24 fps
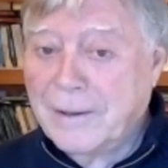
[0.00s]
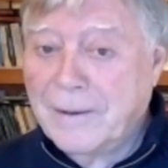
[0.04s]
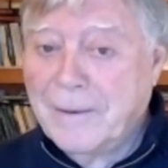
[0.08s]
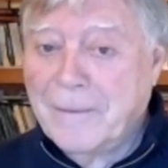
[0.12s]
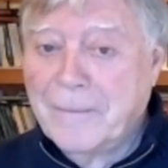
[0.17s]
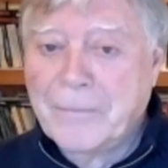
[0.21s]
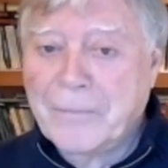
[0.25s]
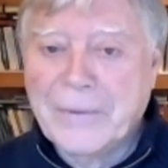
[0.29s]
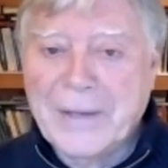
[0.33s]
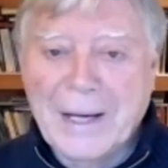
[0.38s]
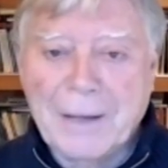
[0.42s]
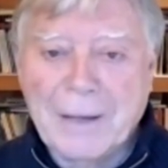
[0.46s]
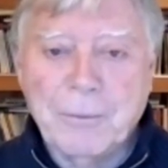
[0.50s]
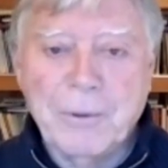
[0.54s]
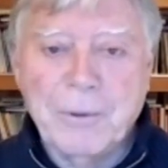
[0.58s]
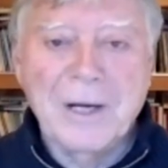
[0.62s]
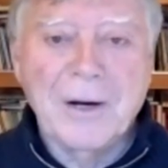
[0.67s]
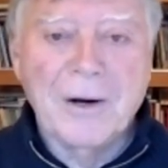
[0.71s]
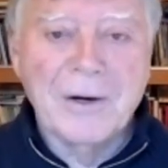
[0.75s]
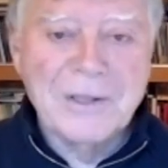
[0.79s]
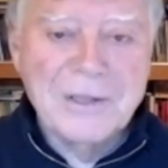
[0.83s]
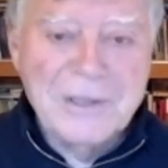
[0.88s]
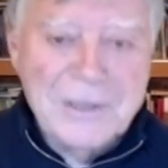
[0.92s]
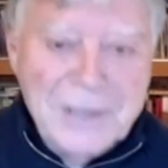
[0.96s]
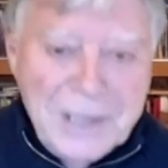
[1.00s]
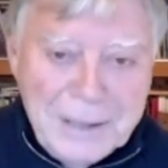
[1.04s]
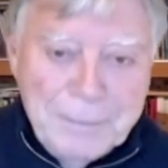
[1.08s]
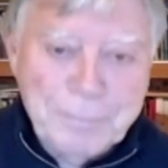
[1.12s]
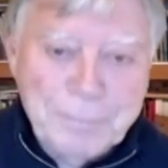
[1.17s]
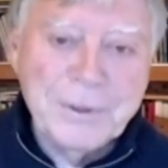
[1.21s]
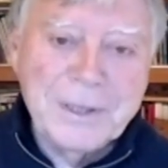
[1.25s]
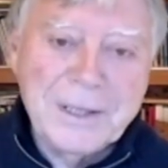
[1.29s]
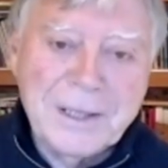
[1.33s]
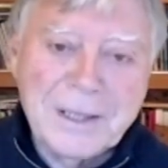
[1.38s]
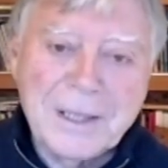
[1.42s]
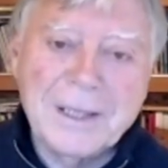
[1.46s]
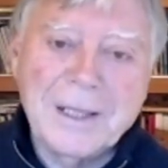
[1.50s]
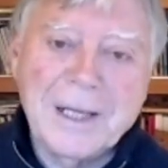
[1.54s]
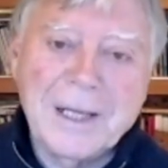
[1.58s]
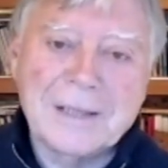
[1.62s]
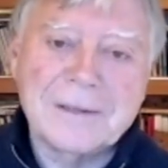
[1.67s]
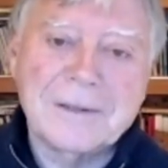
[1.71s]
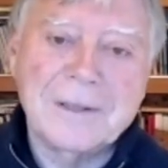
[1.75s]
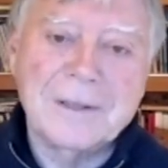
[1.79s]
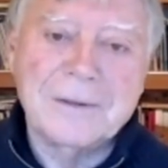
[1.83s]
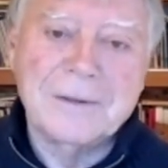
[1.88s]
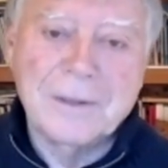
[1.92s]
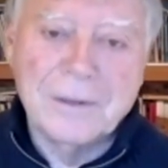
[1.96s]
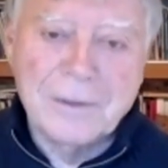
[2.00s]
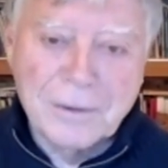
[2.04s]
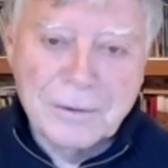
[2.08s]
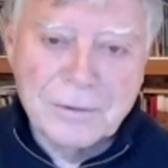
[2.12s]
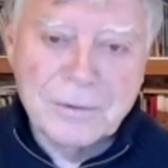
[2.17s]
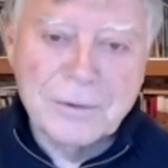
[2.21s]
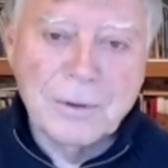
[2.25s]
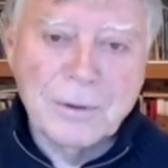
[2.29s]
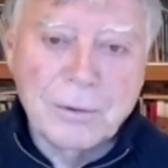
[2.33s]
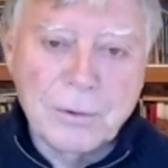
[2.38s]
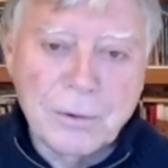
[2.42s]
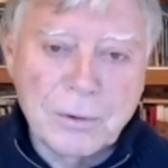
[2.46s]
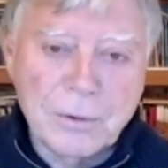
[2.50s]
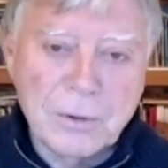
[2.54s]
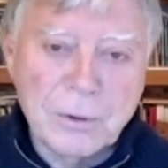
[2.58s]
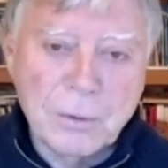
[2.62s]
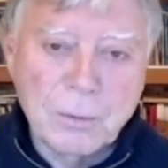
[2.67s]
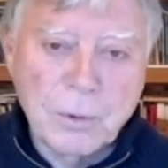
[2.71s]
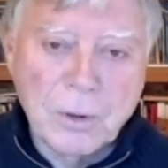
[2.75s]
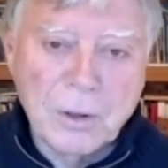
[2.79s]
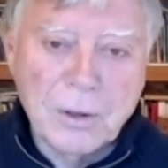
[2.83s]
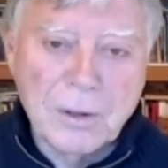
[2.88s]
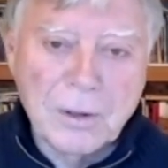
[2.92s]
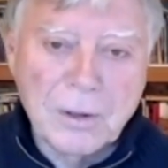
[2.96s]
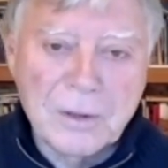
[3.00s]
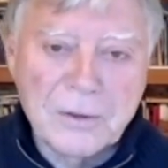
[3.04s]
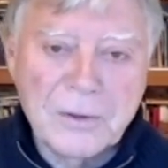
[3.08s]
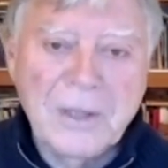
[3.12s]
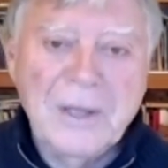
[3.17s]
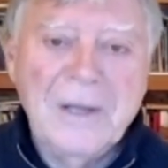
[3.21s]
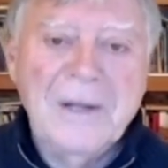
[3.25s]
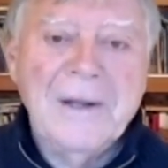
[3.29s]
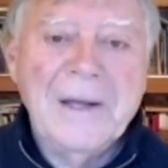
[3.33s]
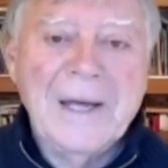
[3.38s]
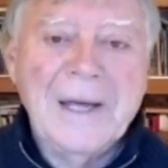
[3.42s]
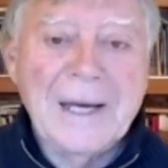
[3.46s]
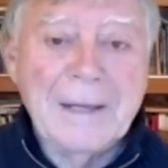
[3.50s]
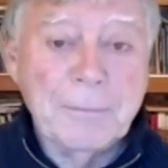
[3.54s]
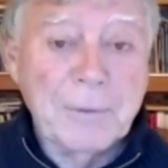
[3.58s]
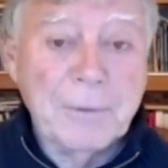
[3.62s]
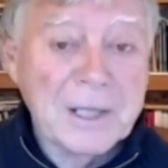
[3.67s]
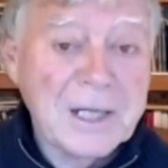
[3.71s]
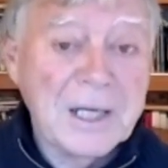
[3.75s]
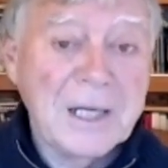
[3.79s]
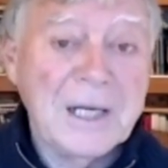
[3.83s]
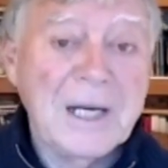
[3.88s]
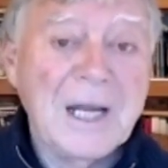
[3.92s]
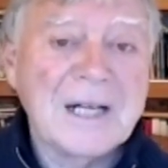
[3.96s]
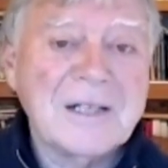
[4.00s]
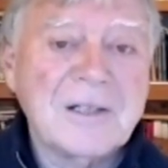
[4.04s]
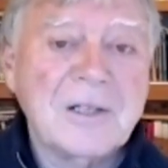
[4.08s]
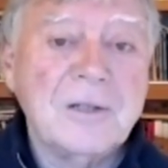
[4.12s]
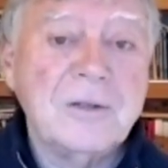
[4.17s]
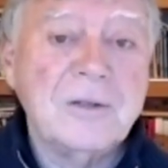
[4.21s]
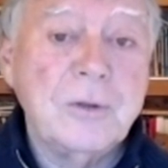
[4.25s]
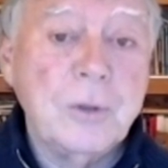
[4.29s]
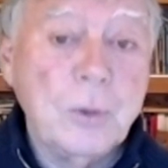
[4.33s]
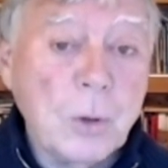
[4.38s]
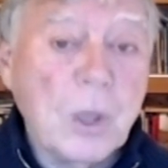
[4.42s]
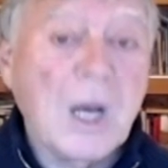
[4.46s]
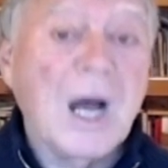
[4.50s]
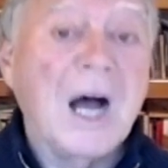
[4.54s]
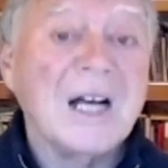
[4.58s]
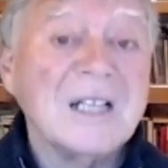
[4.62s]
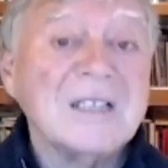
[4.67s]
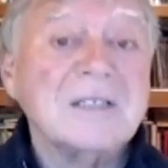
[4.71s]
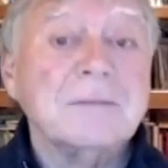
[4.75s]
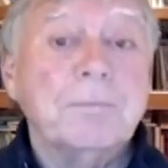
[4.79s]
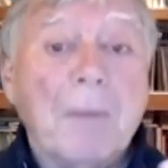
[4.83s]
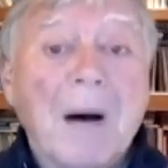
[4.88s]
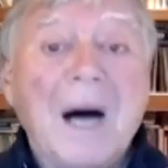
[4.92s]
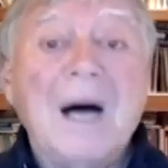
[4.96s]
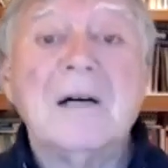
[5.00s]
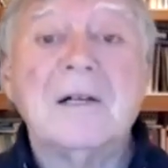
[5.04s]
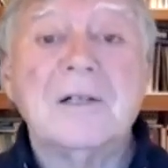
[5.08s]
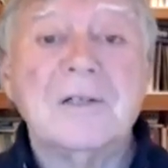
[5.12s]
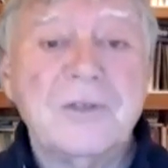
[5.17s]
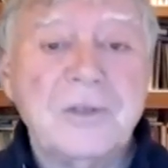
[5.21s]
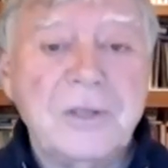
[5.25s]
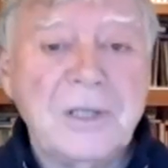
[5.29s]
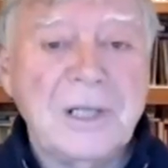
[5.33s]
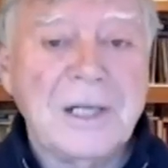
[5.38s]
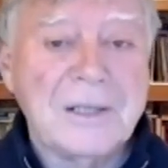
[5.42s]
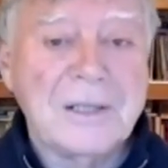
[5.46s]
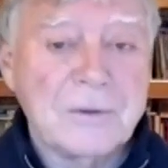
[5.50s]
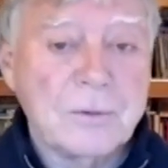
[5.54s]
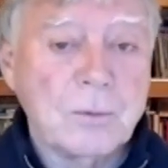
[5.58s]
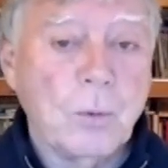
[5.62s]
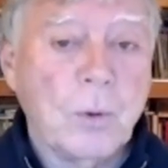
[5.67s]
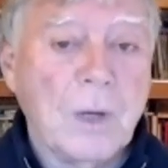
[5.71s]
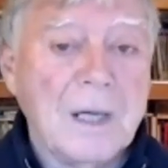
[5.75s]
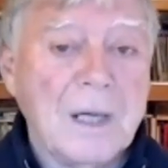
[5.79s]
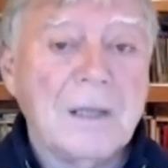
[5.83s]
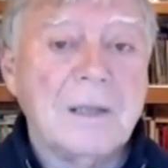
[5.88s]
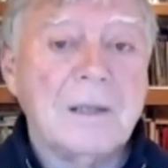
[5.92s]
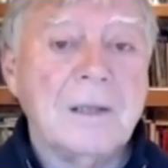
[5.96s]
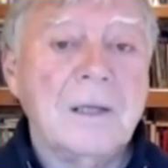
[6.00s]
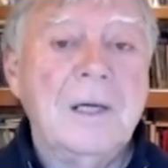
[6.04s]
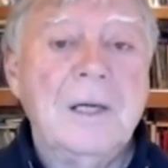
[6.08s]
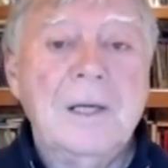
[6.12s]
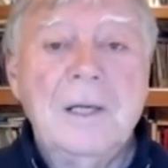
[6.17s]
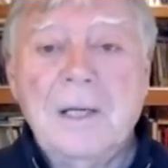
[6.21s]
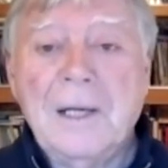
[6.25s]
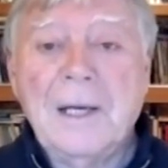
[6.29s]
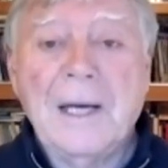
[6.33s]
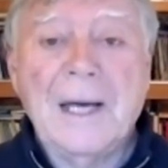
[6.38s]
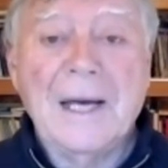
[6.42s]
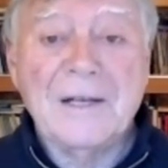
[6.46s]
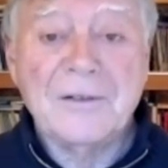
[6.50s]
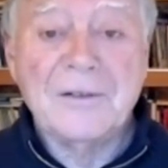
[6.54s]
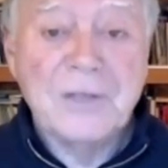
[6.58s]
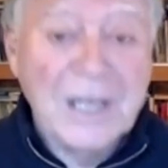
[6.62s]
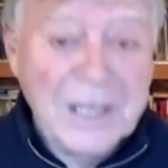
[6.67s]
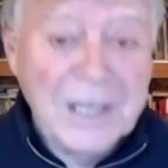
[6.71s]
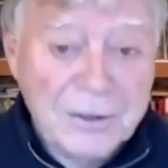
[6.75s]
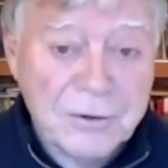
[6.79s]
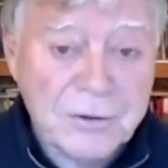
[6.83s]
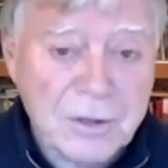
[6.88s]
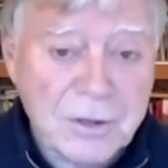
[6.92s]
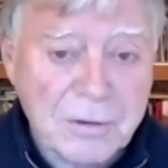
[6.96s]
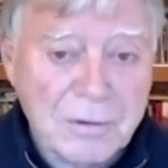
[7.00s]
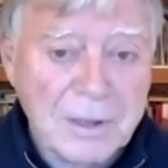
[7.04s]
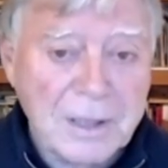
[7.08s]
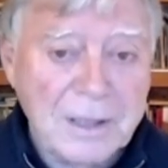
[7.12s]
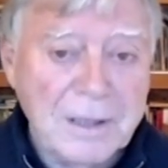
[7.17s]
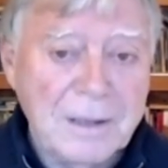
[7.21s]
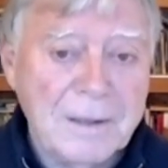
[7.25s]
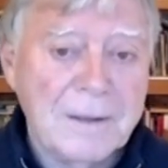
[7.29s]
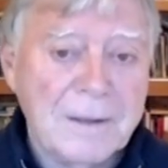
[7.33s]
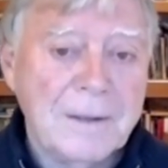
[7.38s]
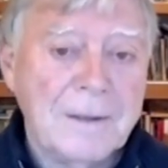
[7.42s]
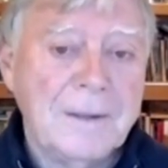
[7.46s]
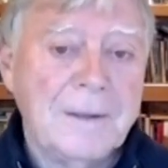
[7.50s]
that we are deeply connected to the soul of the world, and we're connected to cosmology as well as history.